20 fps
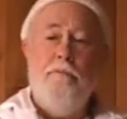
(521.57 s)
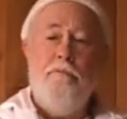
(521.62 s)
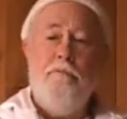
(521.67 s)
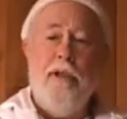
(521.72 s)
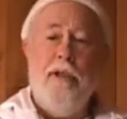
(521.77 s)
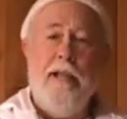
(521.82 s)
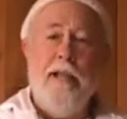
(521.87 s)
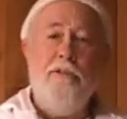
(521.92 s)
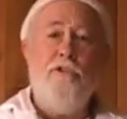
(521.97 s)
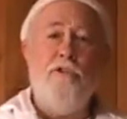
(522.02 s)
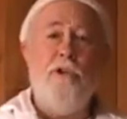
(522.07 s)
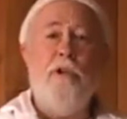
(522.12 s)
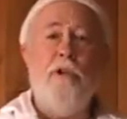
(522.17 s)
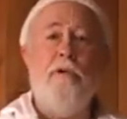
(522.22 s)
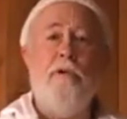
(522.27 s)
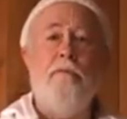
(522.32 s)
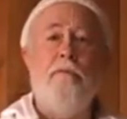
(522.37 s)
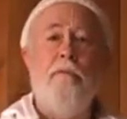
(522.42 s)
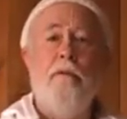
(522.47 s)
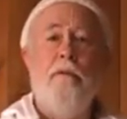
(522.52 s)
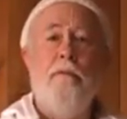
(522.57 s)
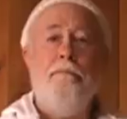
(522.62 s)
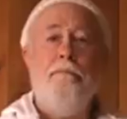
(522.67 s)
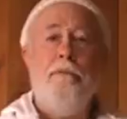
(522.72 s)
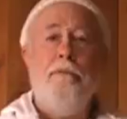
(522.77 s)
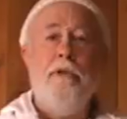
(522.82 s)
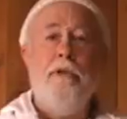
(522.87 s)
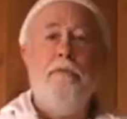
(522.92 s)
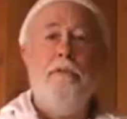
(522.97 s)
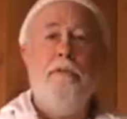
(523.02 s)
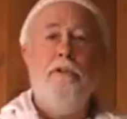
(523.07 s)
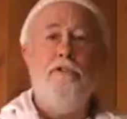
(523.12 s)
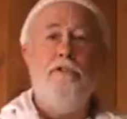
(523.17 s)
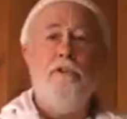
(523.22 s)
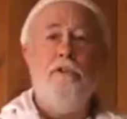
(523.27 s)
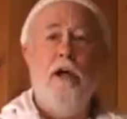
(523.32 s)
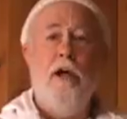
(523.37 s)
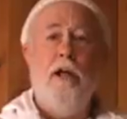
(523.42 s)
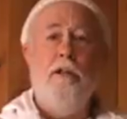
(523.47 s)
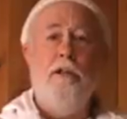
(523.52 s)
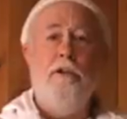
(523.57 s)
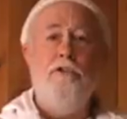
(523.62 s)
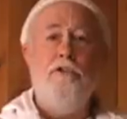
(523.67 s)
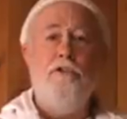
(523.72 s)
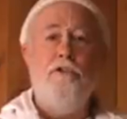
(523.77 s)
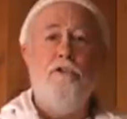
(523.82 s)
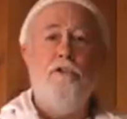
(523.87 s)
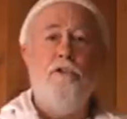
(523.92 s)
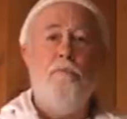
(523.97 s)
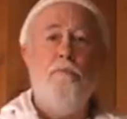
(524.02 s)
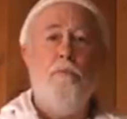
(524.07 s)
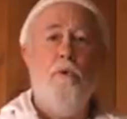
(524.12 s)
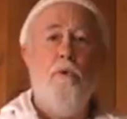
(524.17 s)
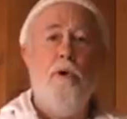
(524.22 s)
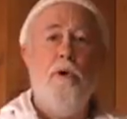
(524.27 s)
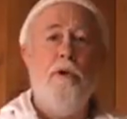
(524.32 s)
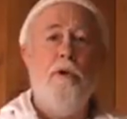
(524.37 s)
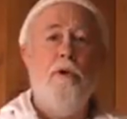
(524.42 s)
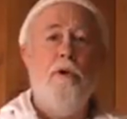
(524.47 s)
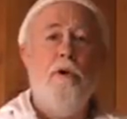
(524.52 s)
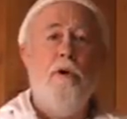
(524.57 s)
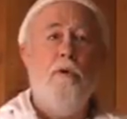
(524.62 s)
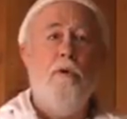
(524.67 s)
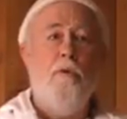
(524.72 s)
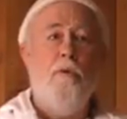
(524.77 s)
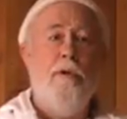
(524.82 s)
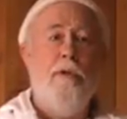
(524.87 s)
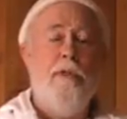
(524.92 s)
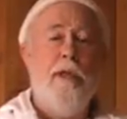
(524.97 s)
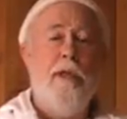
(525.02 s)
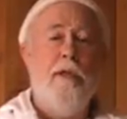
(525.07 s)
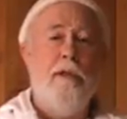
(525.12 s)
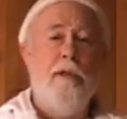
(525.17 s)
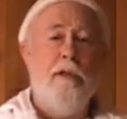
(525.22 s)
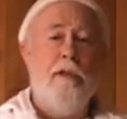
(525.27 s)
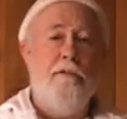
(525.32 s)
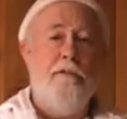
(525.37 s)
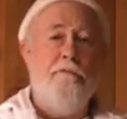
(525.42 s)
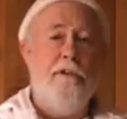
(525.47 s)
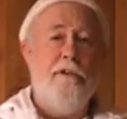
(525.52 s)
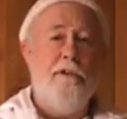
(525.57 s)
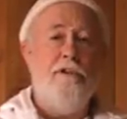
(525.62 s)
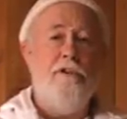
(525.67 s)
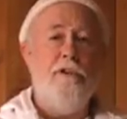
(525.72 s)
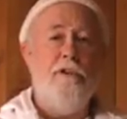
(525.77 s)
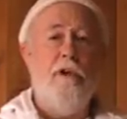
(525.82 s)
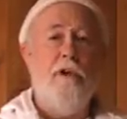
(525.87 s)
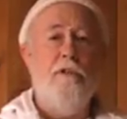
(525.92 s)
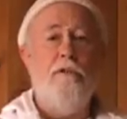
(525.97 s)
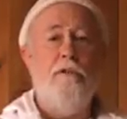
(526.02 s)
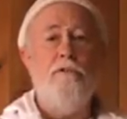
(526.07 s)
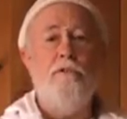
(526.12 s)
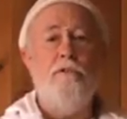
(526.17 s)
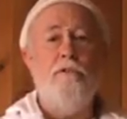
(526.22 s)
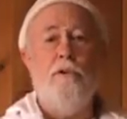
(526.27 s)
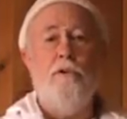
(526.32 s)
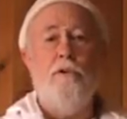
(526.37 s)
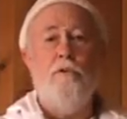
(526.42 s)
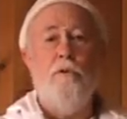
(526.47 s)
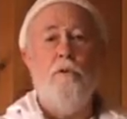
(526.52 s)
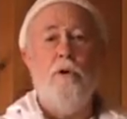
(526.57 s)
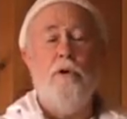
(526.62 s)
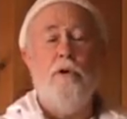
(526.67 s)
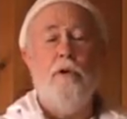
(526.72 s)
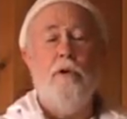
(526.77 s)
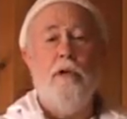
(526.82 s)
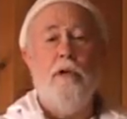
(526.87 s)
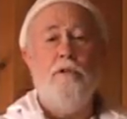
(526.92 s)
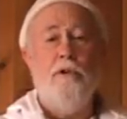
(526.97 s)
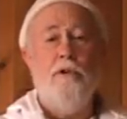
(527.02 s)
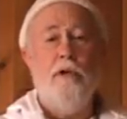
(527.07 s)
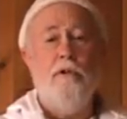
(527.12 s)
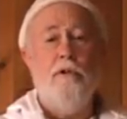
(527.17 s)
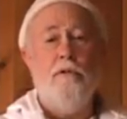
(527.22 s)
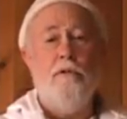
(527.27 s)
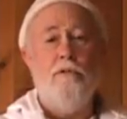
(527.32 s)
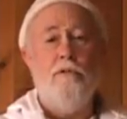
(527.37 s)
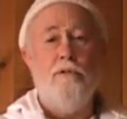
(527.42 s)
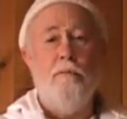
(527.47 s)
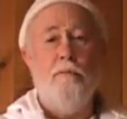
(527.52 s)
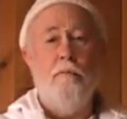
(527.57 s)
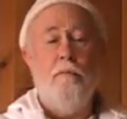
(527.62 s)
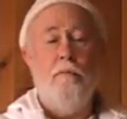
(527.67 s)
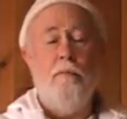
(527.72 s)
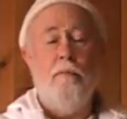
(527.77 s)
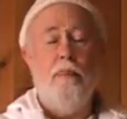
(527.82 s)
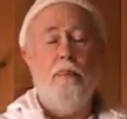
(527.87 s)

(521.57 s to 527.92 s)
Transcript: advancing in this knowledge to the point where they can convince others and organize others.